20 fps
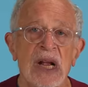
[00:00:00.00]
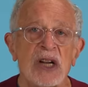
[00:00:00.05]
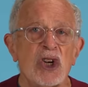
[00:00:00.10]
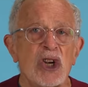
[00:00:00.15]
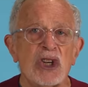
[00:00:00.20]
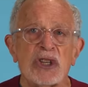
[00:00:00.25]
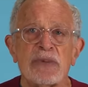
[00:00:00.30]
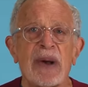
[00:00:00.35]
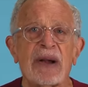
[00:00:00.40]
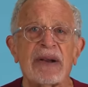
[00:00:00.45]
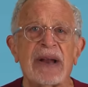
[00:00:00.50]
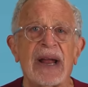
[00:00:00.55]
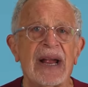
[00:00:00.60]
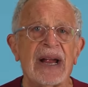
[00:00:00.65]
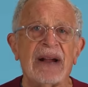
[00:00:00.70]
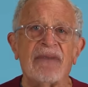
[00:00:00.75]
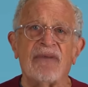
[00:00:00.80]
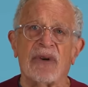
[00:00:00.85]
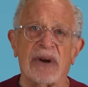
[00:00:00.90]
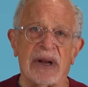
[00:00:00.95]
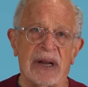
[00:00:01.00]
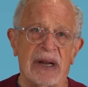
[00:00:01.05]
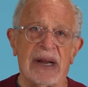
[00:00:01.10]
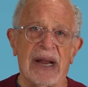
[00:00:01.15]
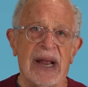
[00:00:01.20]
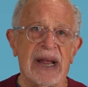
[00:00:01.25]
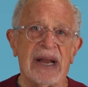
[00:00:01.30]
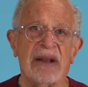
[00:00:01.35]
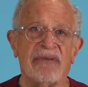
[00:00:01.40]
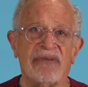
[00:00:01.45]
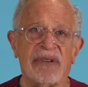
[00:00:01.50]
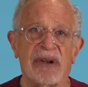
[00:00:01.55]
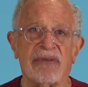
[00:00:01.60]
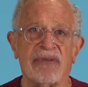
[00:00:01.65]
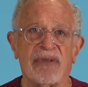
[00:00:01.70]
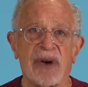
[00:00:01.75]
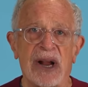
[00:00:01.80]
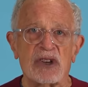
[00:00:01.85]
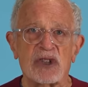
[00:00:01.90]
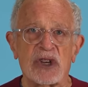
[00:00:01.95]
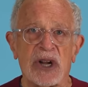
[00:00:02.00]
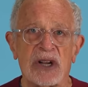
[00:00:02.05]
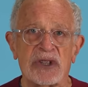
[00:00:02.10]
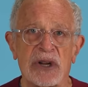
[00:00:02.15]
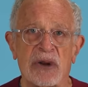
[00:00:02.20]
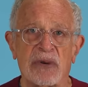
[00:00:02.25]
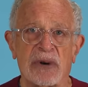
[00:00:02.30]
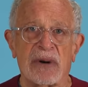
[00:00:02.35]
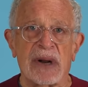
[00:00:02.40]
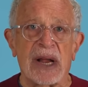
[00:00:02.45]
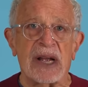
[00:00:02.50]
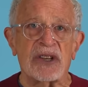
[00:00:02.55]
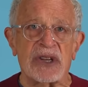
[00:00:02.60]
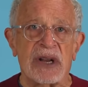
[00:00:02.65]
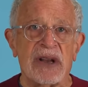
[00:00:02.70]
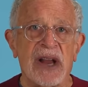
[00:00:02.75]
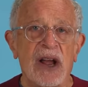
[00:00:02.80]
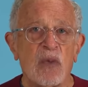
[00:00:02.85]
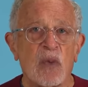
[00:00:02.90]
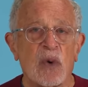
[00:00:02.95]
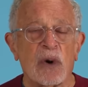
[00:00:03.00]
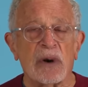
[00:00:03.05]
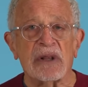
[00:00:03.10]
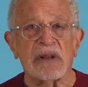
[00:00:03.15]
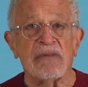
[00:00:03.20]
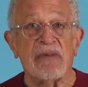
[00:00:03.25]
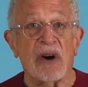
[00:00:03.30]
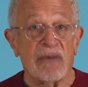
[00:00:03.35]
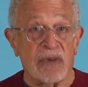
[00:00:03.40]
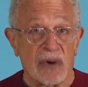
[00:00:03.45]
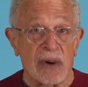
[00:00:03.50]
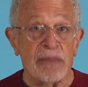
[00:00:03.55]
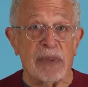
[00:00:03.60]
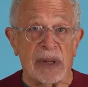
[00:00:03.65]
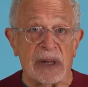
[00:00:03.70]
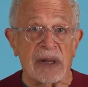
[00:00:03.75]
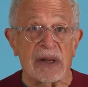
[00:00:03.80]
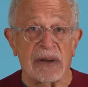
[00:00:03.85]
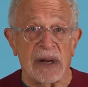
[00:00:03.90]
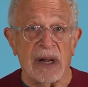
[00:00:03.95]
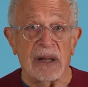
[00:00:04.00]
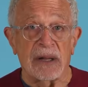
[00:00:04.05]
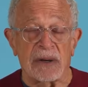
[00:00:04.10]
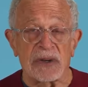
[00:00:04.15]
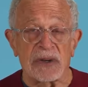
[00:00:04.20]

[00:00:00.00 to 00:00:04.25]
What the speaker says: Just about every NFL franchise owner has a net worth of over $1 billion,